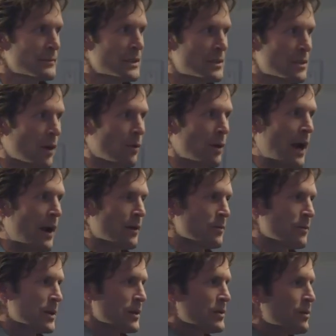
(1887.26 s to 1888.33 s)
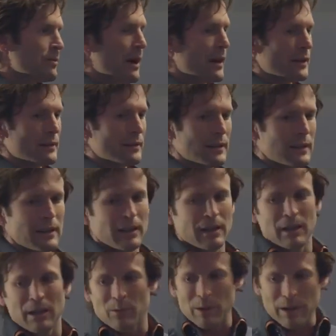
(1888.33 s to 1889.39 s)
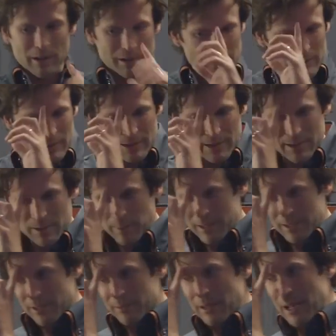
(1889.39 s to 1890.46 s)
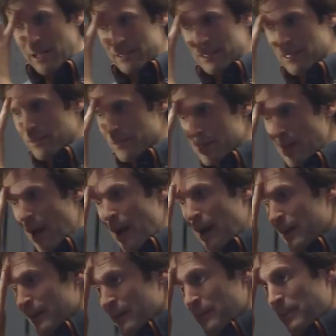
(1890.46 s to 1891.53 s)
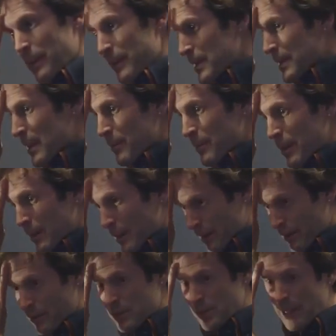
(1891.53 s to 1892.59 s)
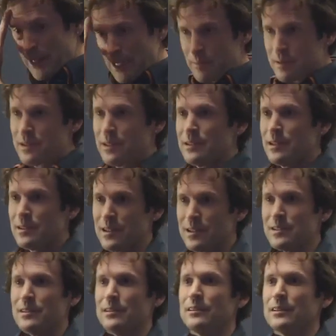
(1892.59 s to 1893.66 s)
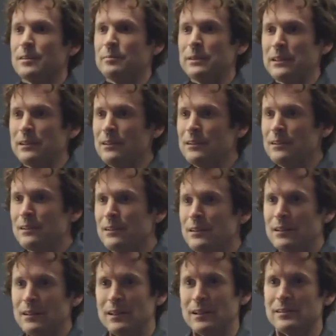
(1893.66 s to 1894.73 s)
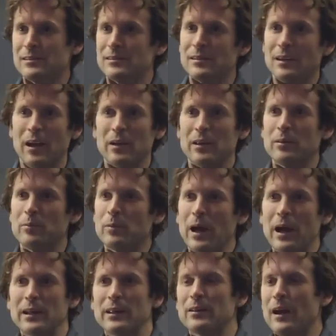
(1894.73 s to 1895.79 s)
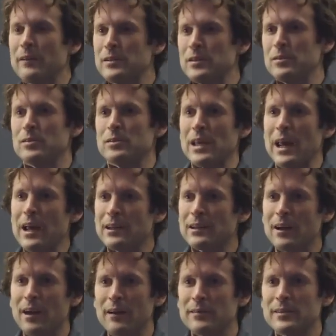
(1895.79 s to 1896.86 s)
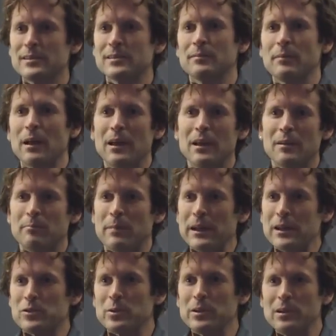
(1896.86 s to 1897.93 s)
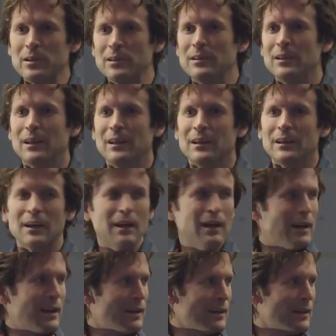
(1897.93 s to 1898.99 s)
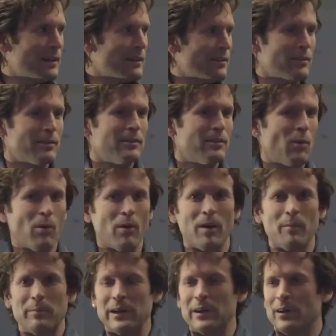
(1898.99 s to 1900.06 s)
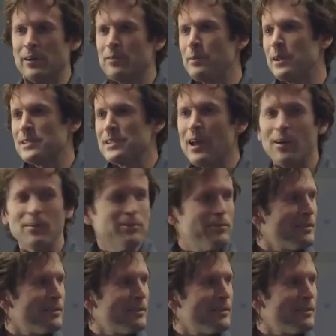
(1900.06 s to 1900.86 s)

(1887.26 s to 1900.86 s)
So how, what do you do about it? Well, this is my son Valentine, who's nine. It's the same thing. Like if we try to get him to, sit still at a meal, it, you, I'd either have to use handcuffs, Benadryl, uh, or a beer for myself,